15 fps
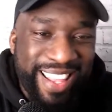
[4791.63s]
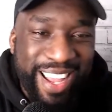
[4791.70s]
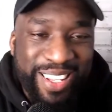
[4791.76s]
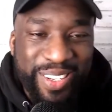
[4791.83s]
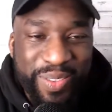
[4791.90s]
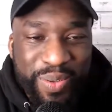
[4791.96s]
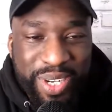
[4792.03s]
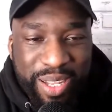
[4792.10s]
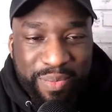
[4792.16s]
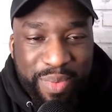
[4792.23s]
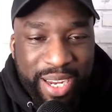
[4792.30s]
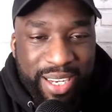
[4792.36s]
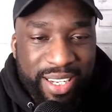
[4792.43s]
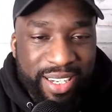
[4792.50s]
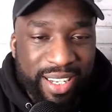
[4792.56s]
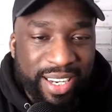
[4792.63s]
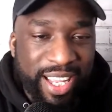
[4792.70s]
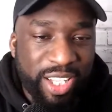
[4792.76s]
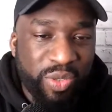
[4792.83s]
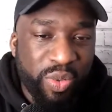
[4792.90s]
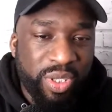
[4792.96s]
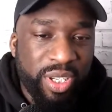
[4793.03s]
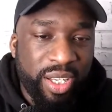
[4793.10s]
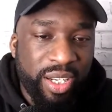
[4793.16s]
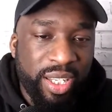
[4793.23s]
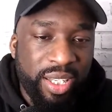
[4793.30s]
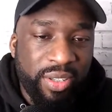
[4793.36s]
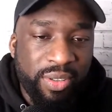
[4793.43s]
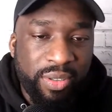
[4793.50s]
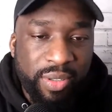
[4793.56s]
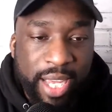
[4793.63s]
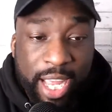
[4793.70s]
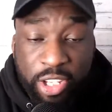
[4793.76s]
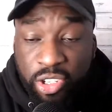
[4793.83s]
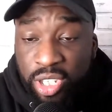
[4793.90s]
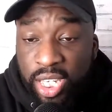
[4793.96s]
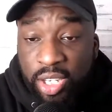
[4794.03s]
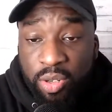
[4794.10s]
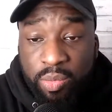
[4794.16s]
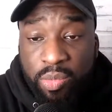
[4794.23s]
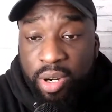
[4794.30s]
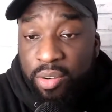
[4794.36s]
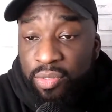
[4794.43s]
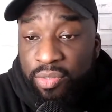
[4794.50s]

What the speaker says: Daniel win at Mania, then Edge will turn heel. Edge is heel, bro.